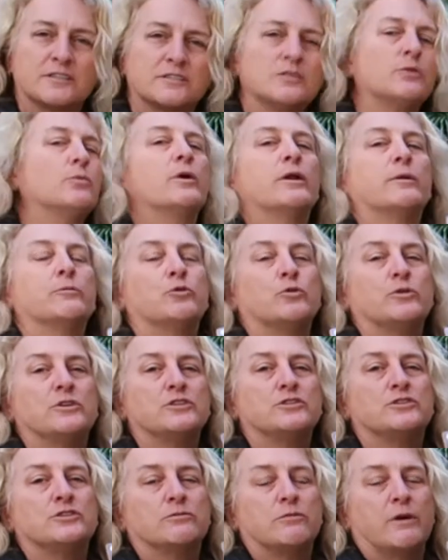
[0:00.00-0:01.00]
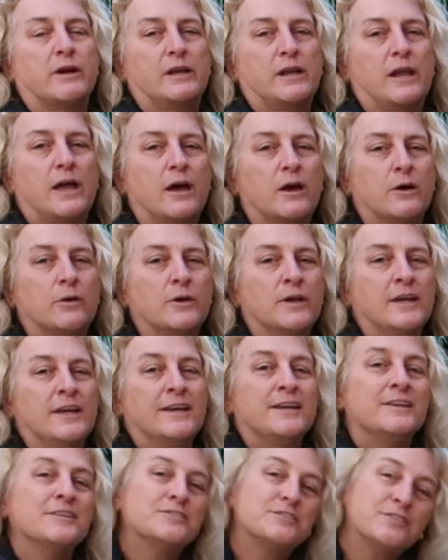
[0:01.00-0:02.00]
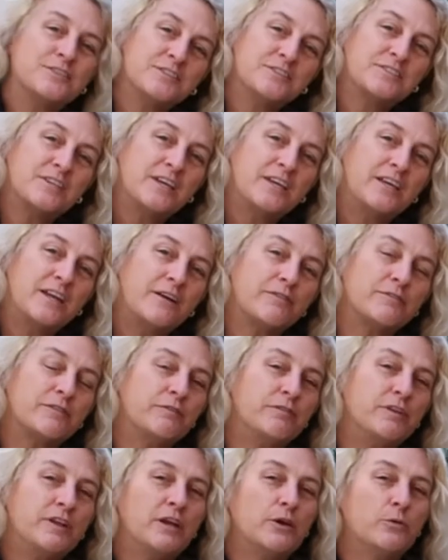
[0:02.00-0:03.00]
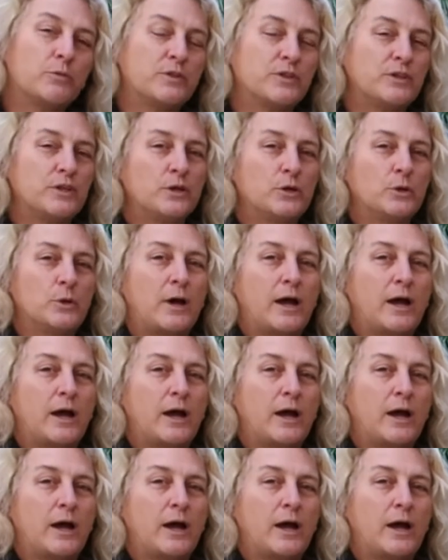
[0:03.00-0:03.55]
So what I'm going to do right now, as soon as I get off the video with you,